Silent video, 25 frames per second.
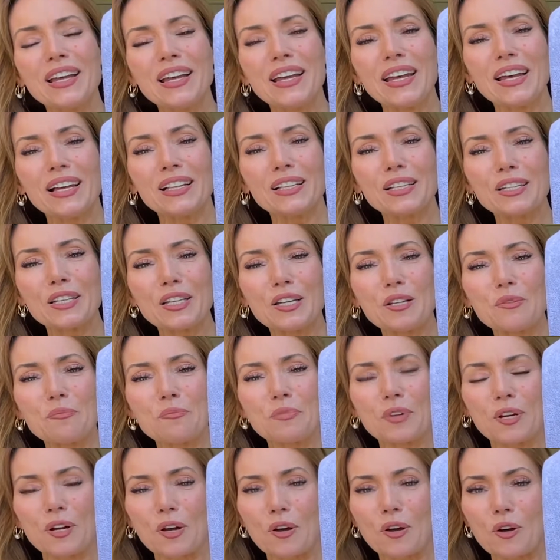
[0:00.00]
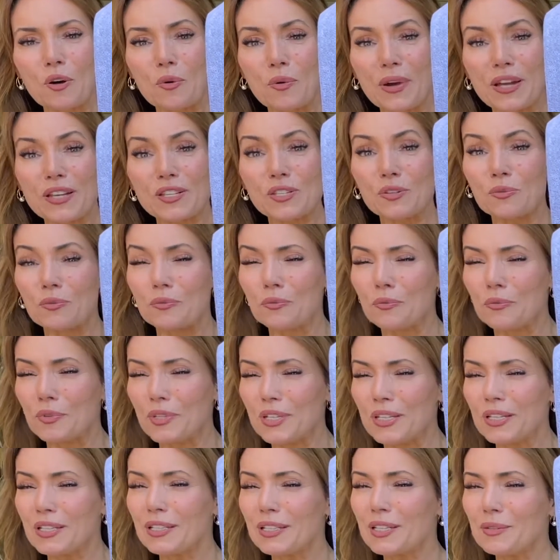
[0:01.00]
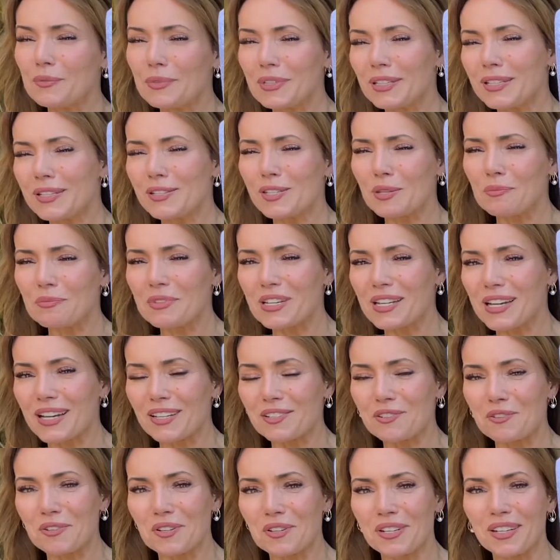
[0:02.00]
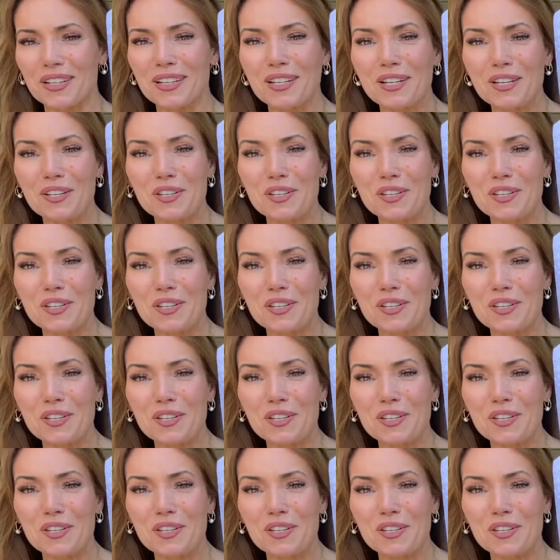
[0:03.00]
elegant, but always really, really something extra,